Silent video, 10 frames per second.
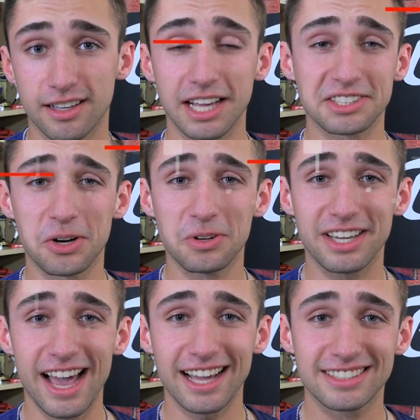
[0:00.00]
How's it going,
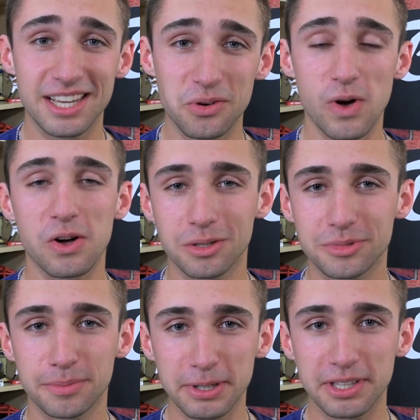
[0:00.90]
guys, and welcome
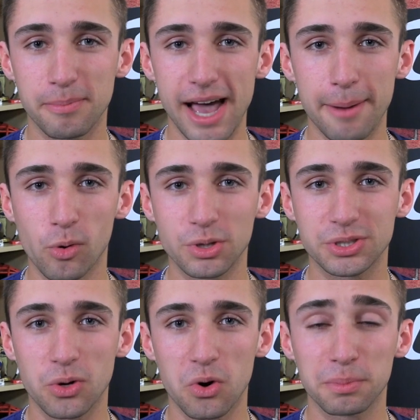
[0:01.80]
to Billy the Bat Boy's
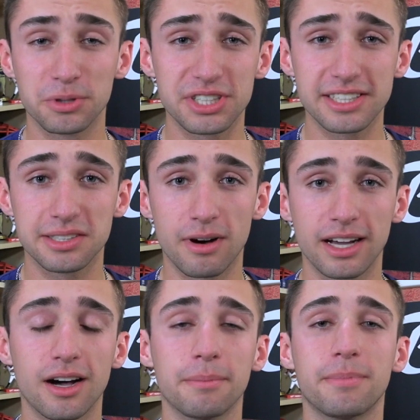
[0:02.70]
Corner, presented
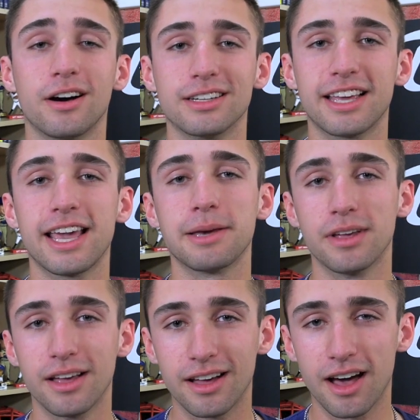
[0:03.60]
by Up On Game.
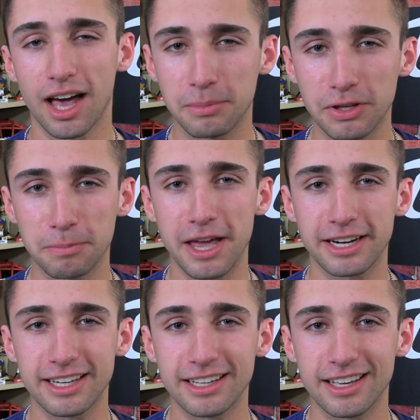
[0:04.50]
I'm Billy
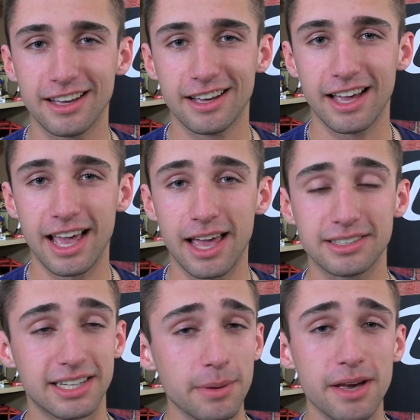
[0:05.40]
Pinckney, and
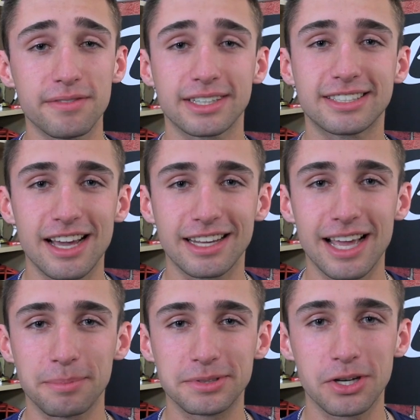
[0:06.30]
today we have an exciting
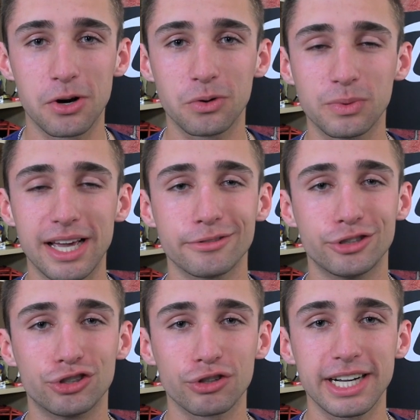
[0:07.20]
episode. We have
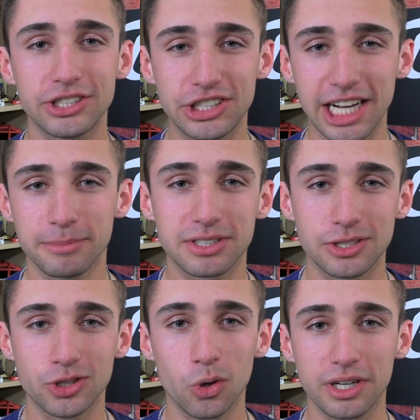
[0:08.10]
Drey
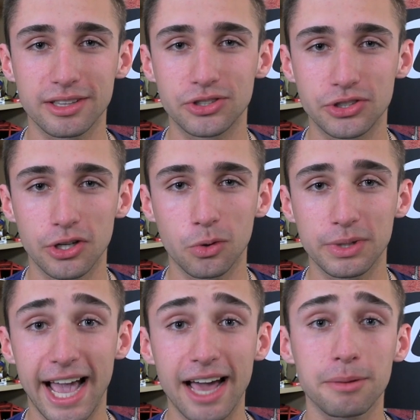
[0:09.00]
Jameson joining the show.
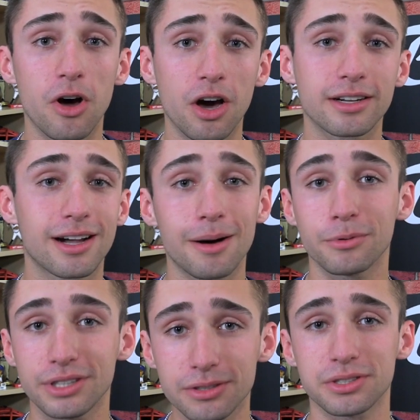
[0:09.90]
We had him on a
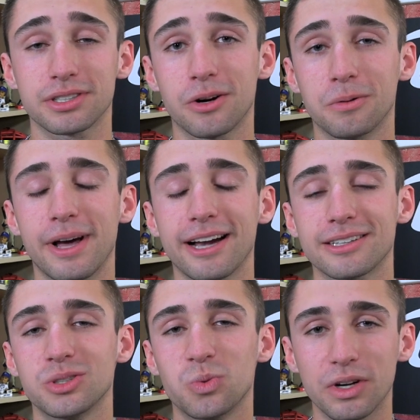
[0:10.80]
couple years ago,
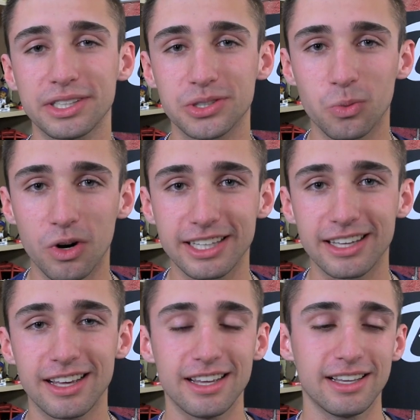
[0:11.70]
back in twenty twenty.
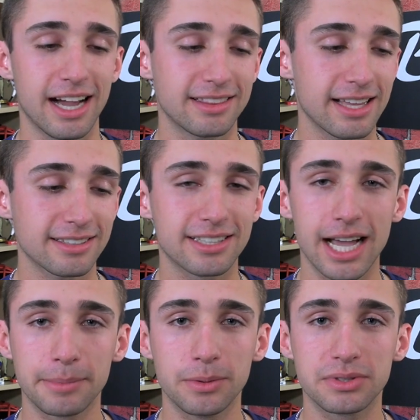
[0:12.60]
At that
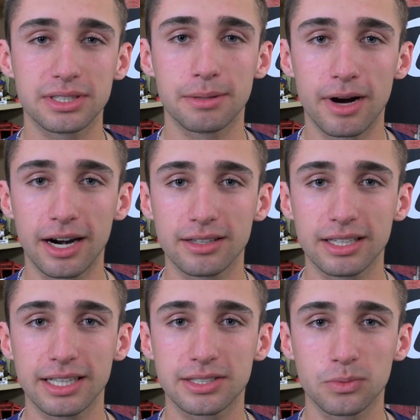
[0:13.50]
time, he was in the minor
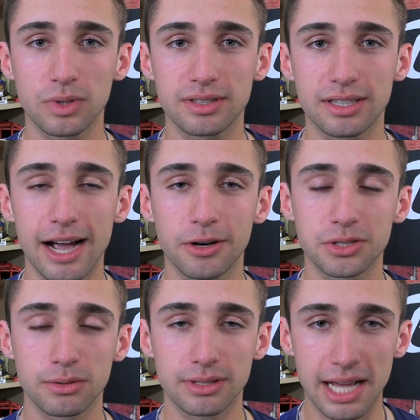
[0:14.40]
leagues with the
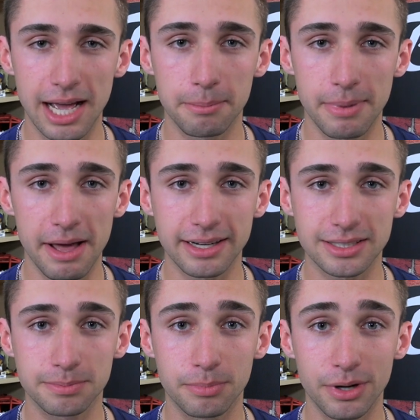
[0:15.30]
Arizona
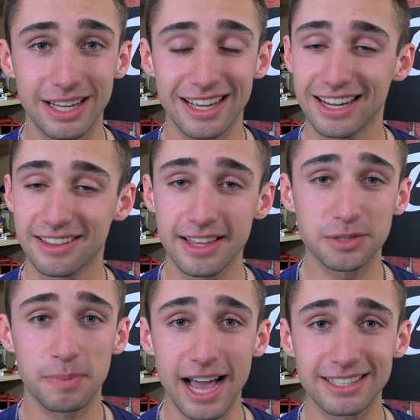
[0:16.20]
Diamondbacks, but this
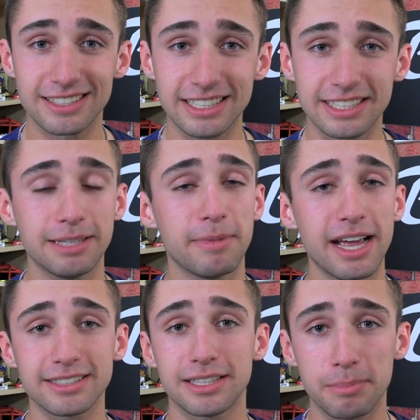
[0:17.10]
past season, he
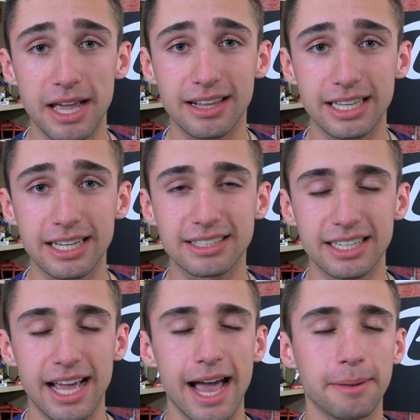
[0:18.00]
made it to the big leagues
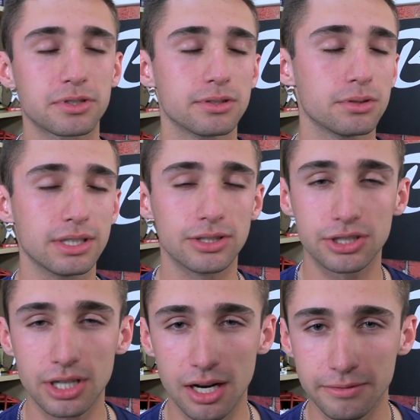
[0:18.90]
and absolutely
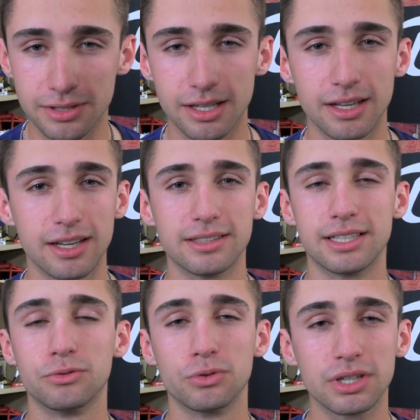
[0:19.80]
shoved.
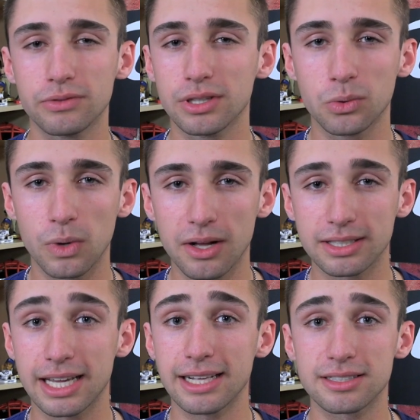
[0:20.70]
Did really, really well
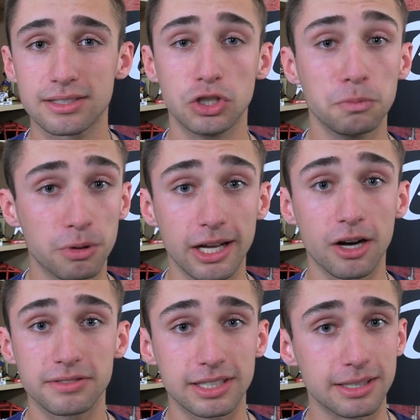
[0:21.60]
against two
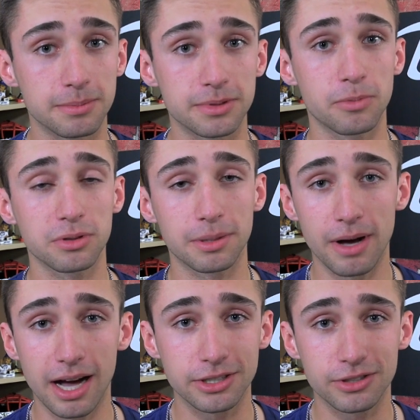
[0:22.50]
playoff teams, both the
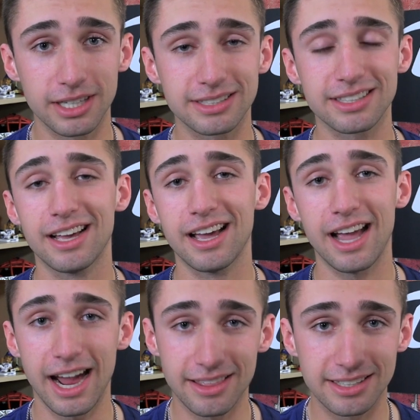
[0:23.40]
Padres
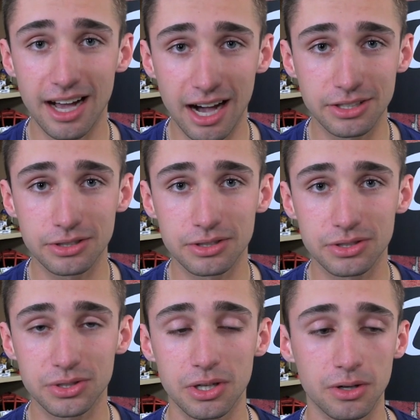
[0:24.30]
and the
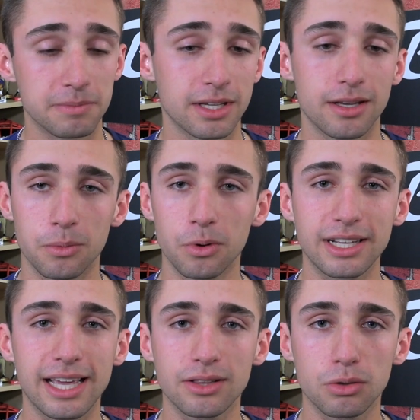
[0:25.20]
Dodgers, so we're
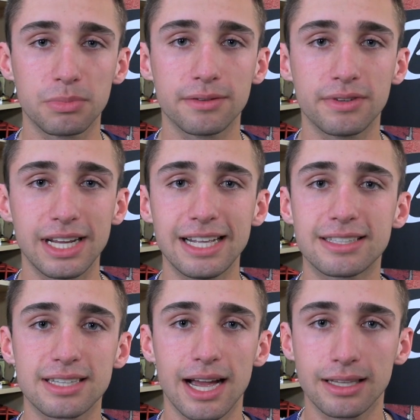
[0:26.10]
going to get a little bit of an
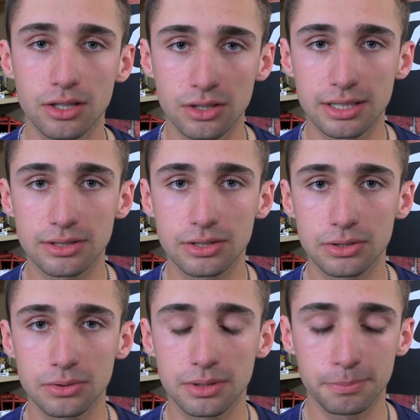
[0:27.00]
inside look
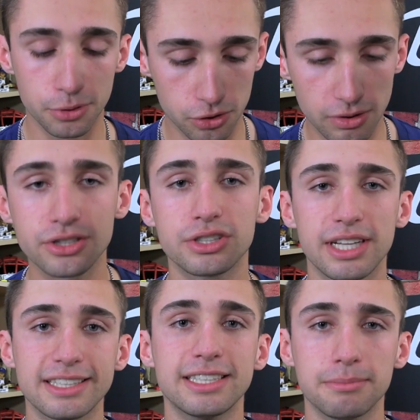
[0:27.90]
into the progression
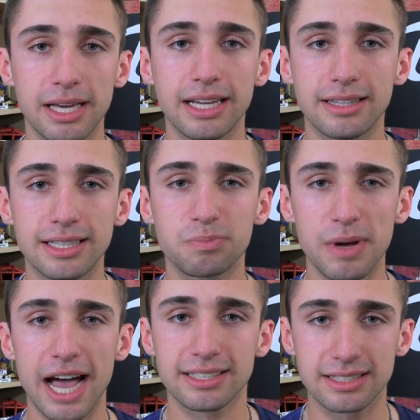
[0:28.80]
that he made this
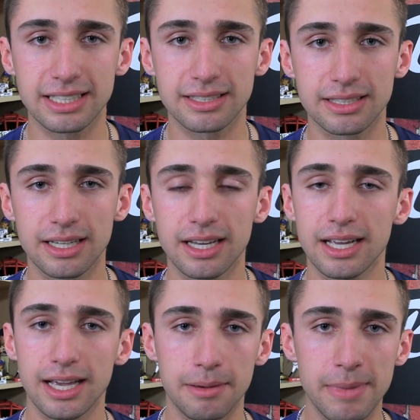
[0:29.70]
past season
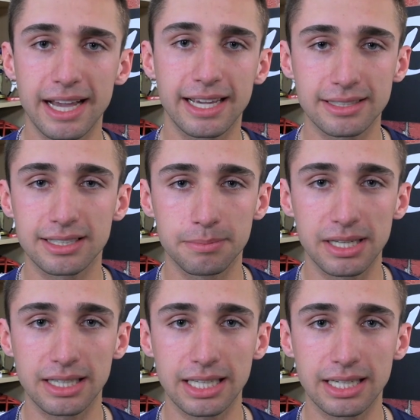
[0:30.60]
in making it to the
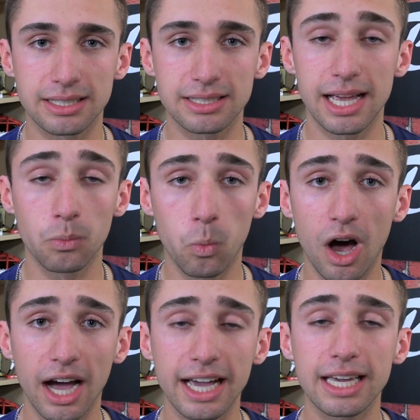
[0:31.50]
big leagues and
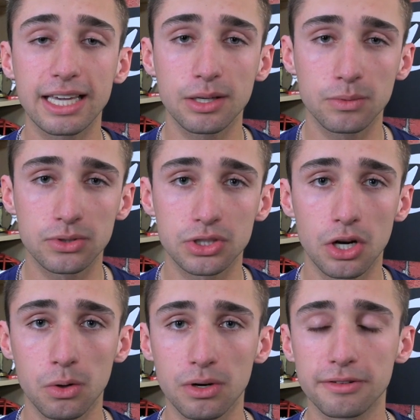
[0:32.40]
why he was
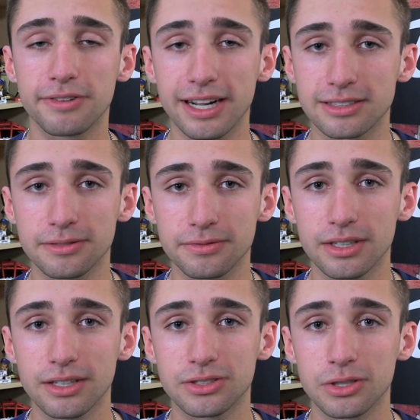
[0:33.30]
so effective.
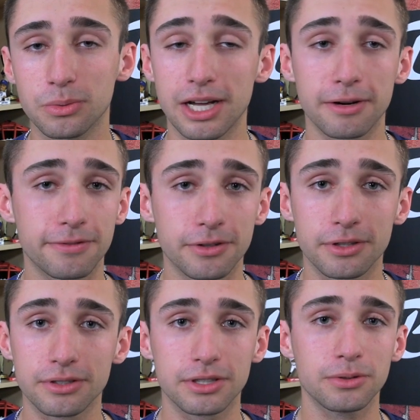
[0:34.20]
So without
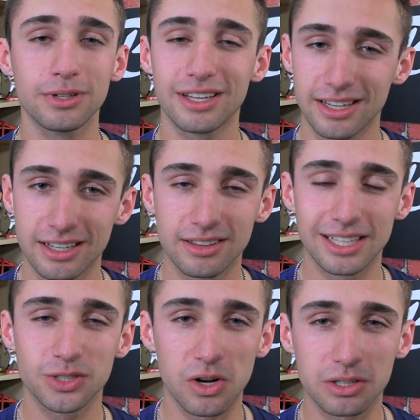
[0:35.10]
further ado,
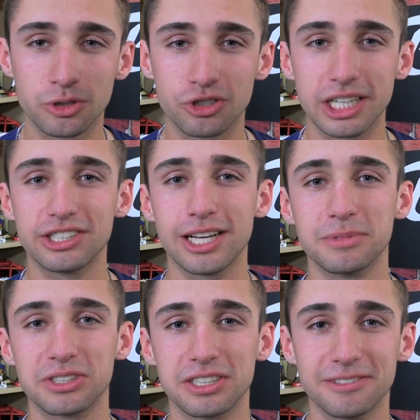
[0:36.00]
let's welcome Drey
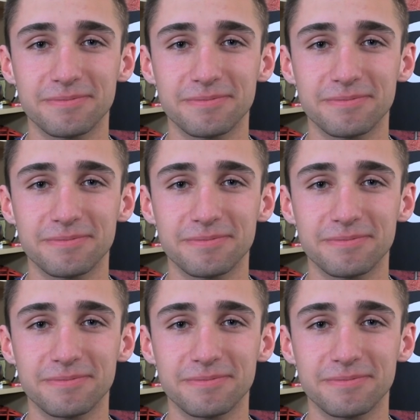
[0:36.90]
Jameson.